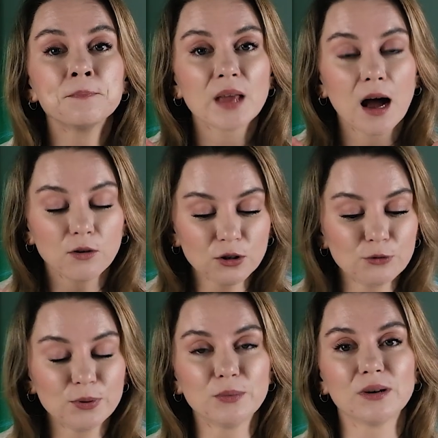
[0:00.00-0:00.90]
how you
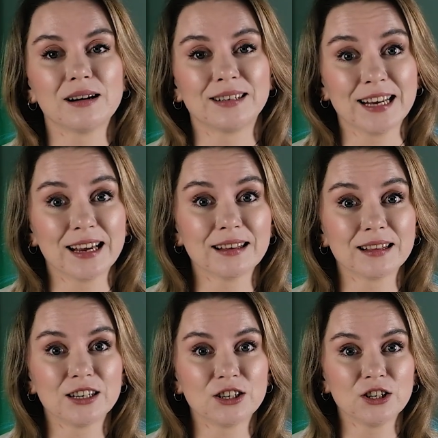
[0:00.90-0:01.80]
people are taking the
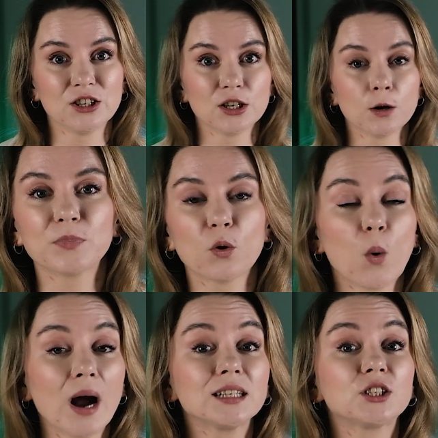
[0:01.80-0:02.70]
decision
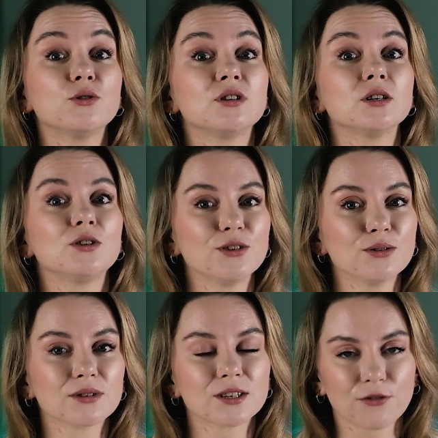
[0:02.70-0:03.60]
while choosing
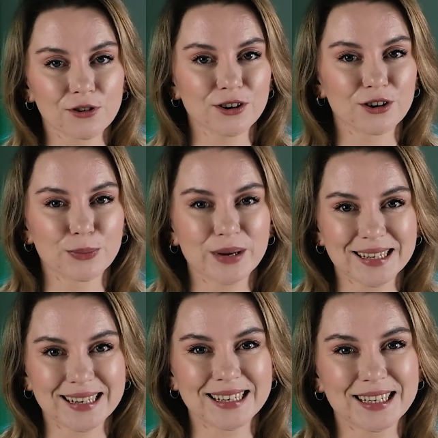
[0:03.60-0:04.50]
tools for your
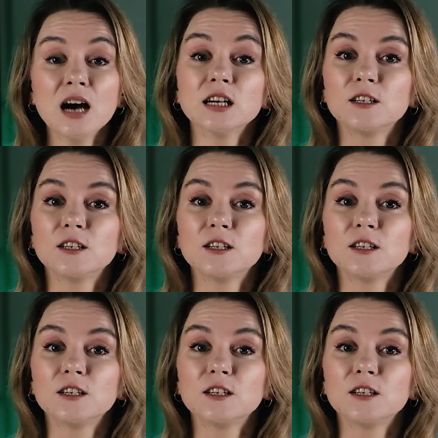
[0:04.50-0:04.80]
business.